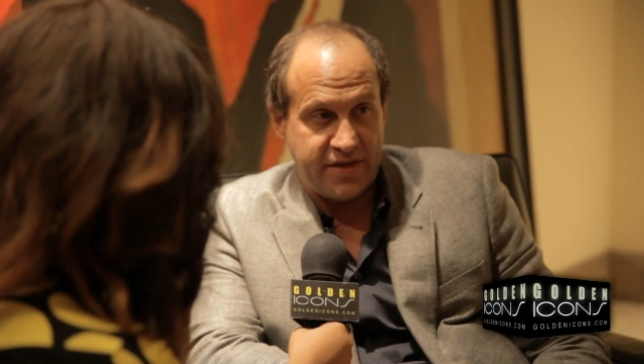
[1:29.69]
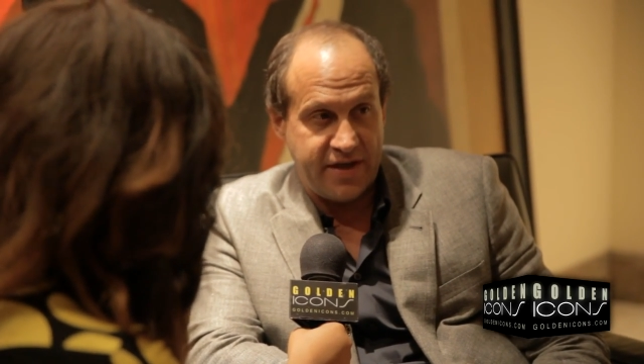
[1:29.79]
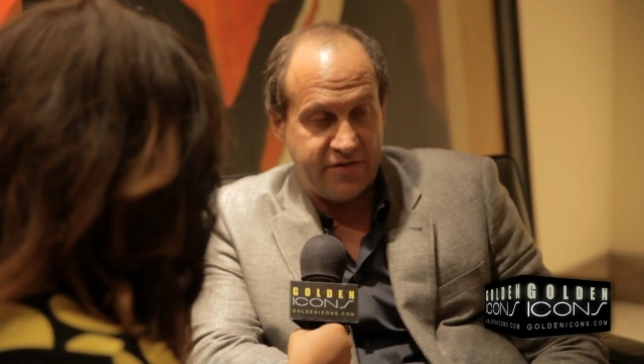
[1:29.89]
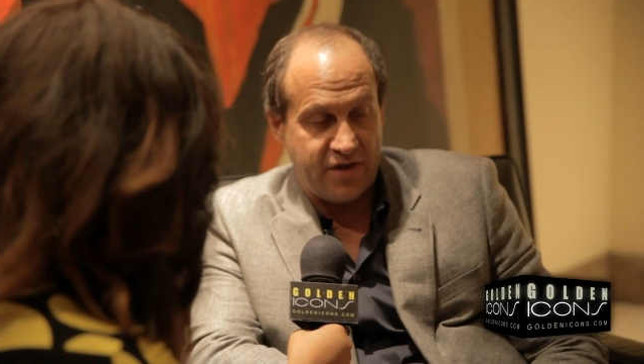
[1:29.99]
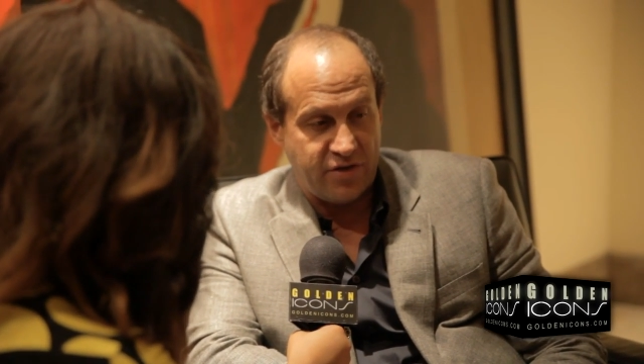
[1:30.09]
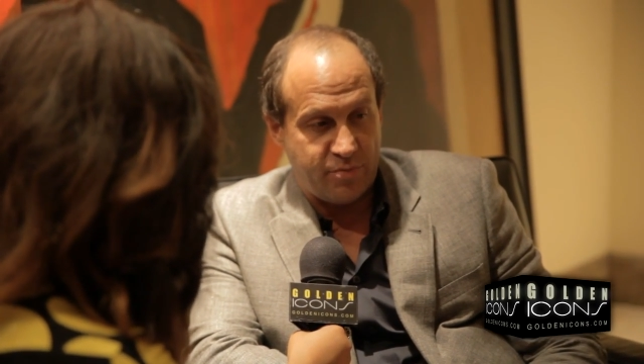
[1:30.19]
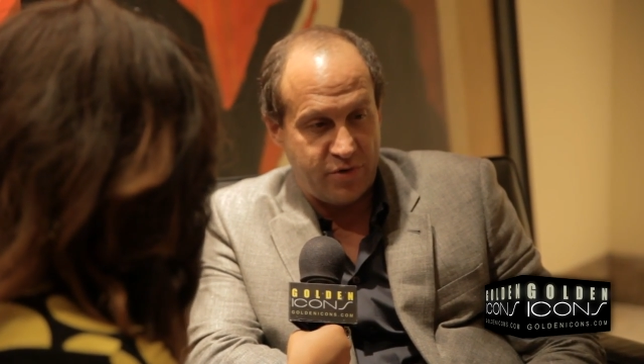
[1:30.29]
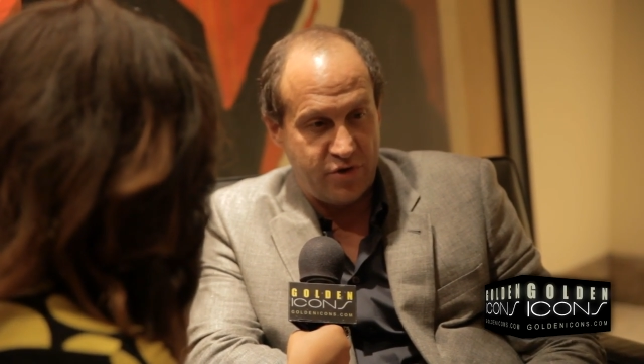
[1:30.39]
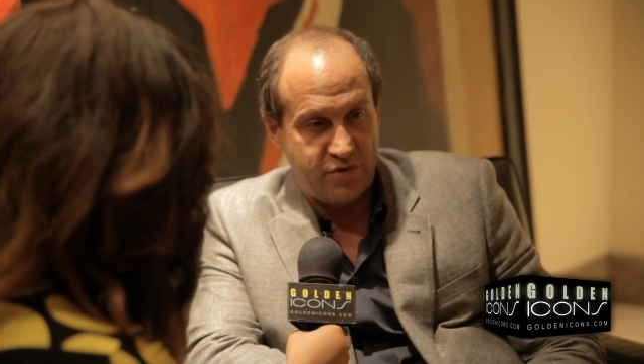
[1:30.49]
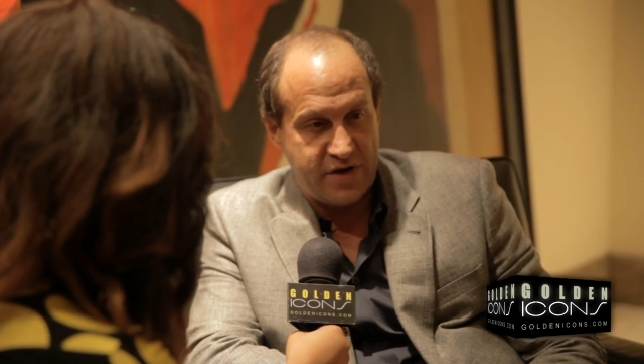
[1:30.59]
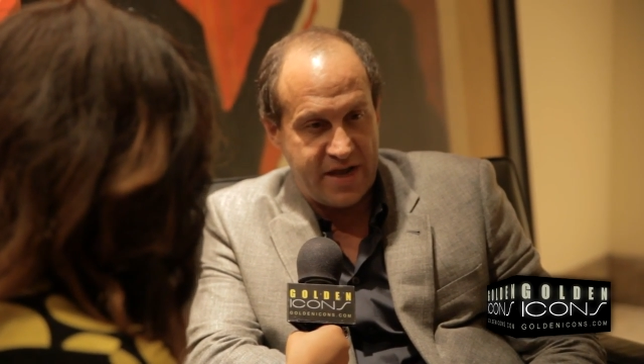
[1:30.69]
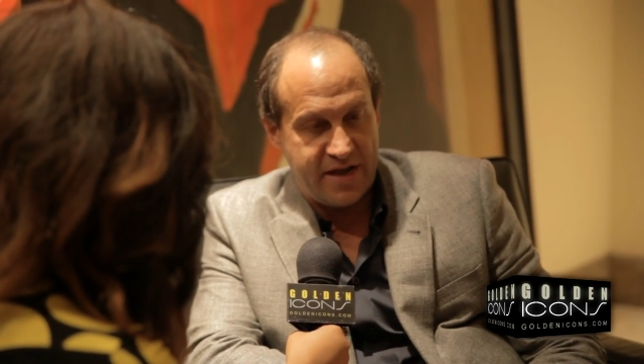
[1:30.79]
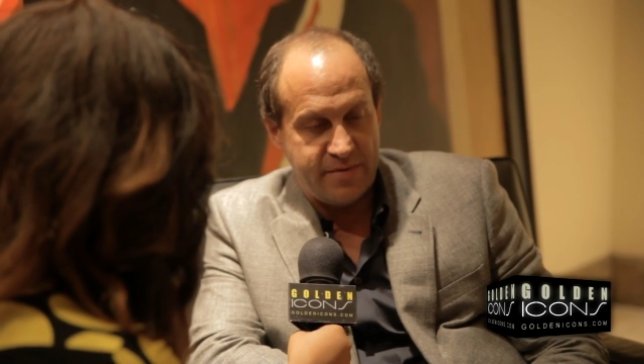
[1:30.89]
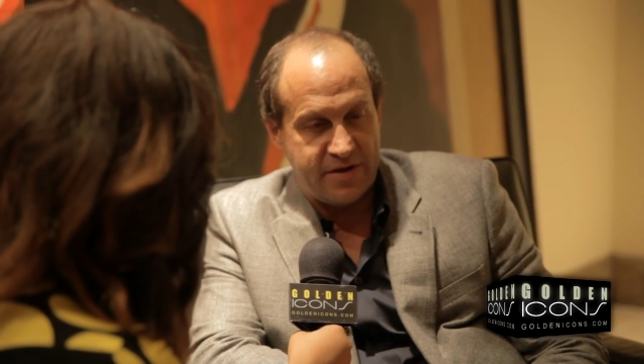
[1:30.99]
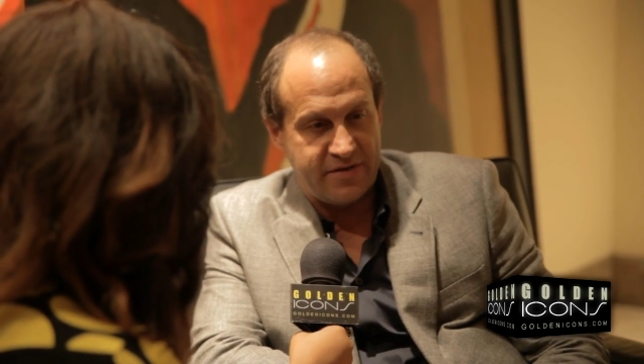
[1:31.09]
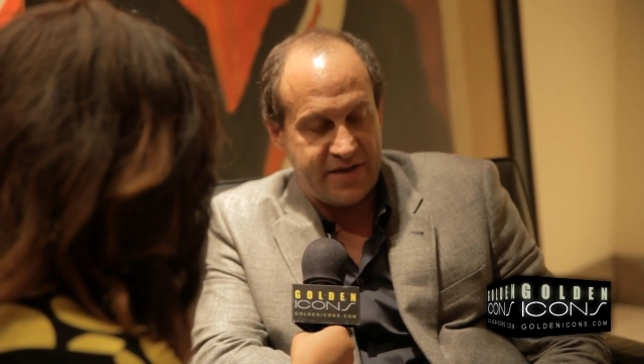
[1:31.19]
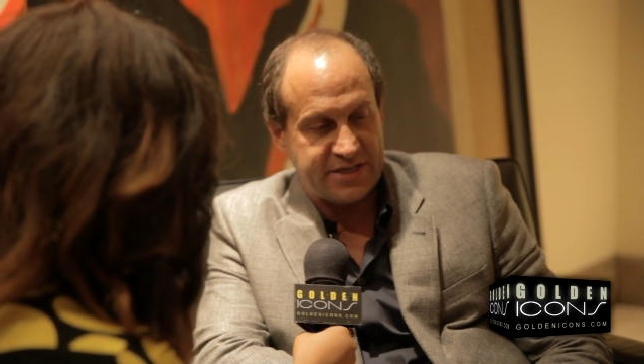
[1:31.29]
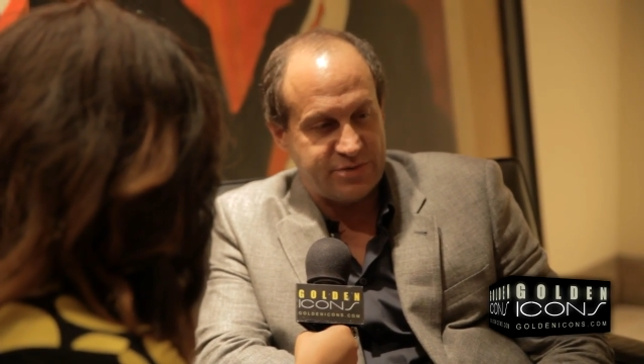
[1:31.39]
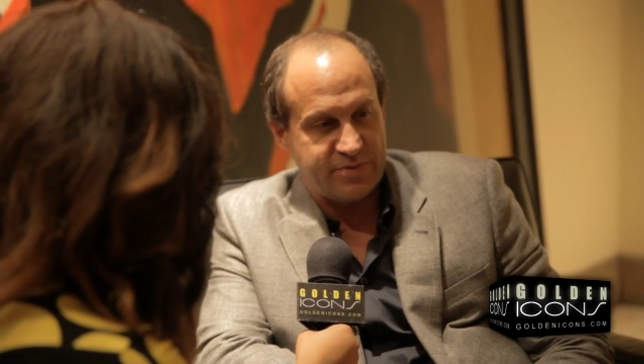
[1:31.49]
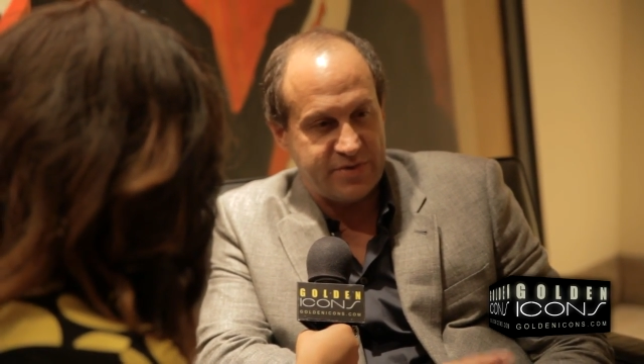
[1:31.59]
They have the entrepreneur name and
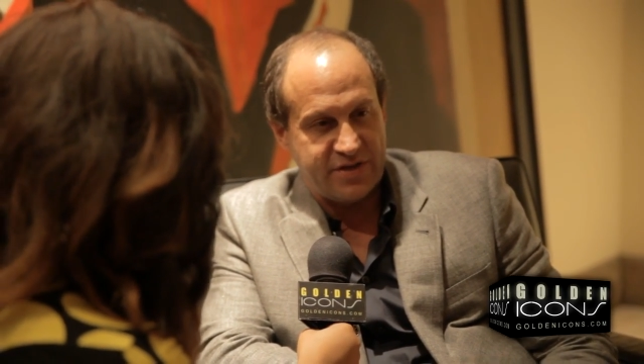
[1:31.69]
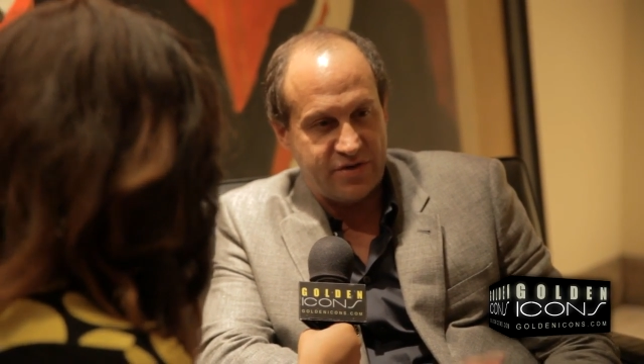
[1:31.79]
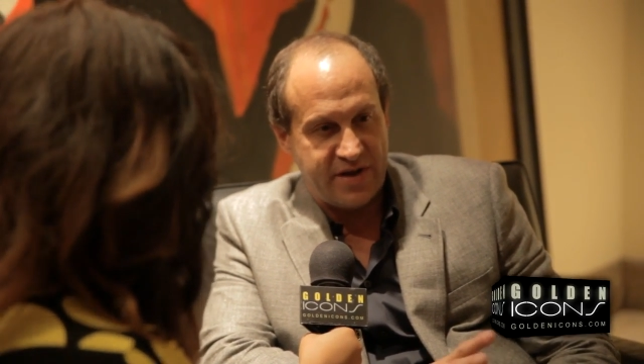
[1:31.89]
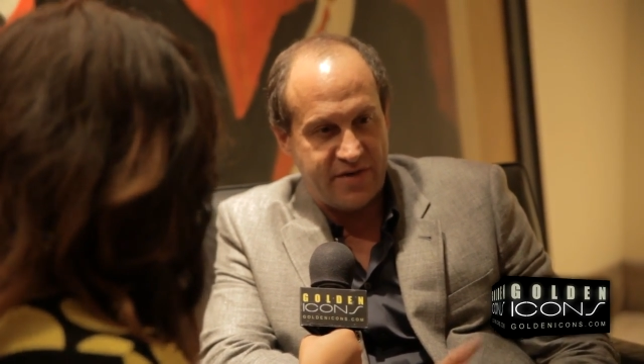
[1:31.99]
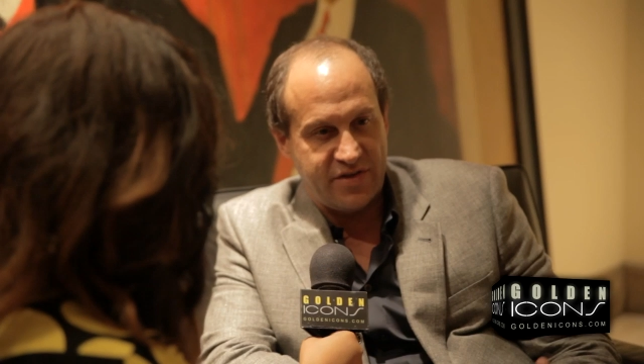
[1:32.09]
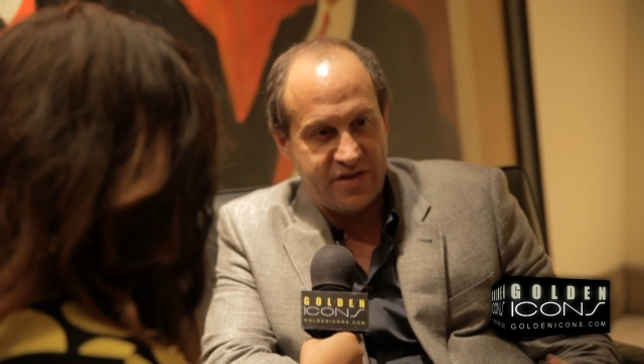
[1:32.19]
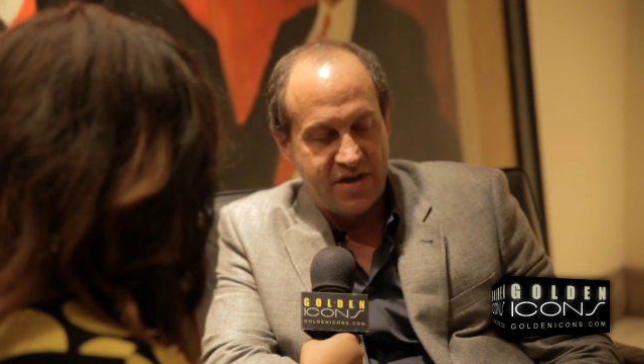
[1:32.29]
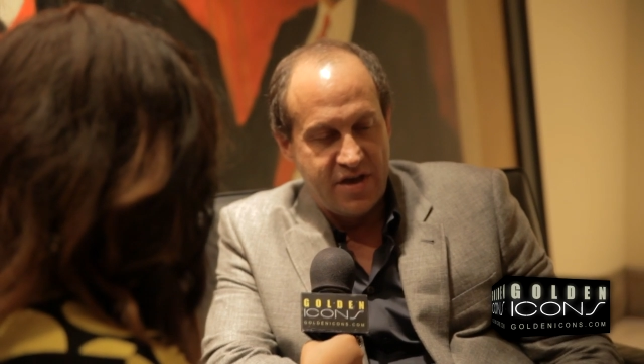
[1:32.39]
attachment, but they don't have the,